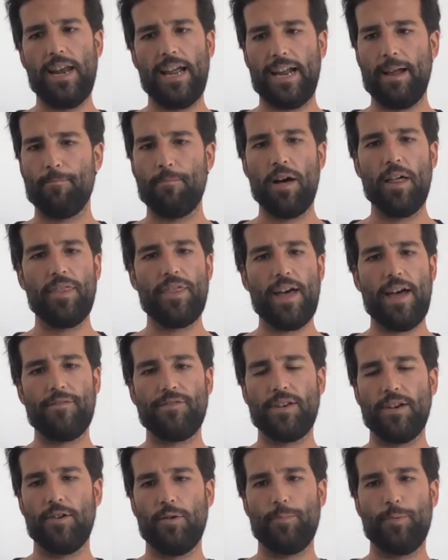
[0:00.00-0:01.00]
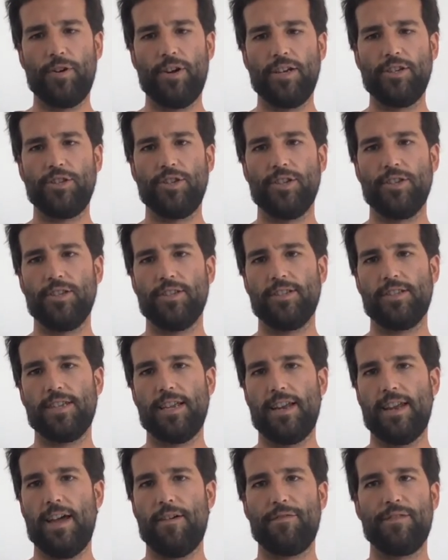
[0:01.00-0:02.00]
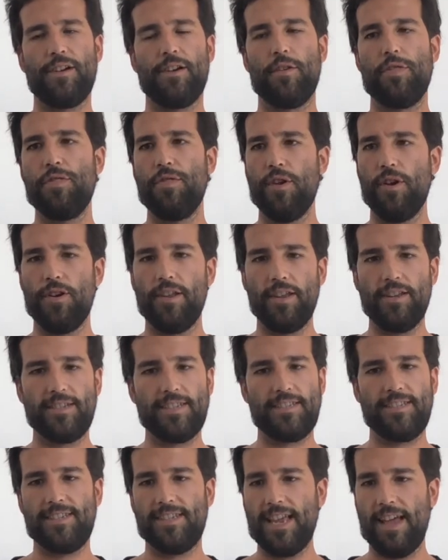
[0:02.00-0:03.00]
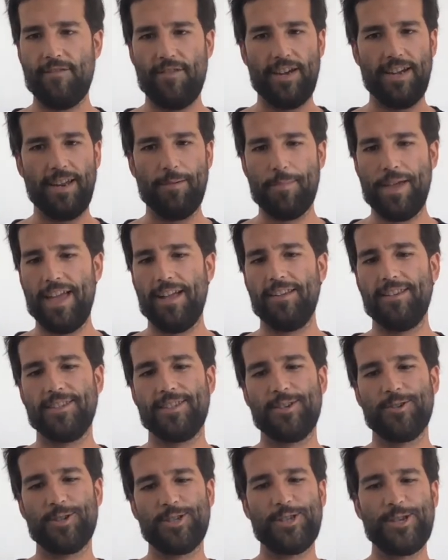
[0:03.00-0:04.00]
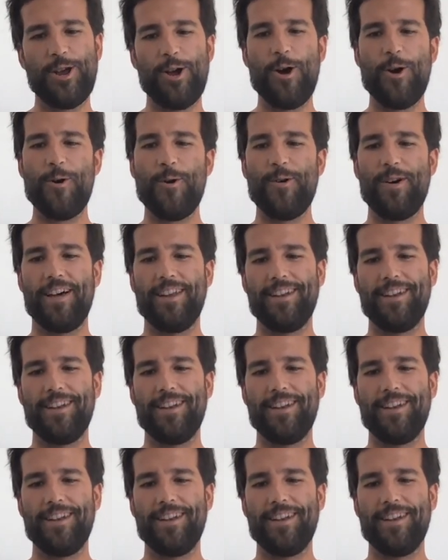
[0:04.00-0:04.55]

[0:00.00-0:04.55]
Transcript: Like a month after operations and after 37 emails or so,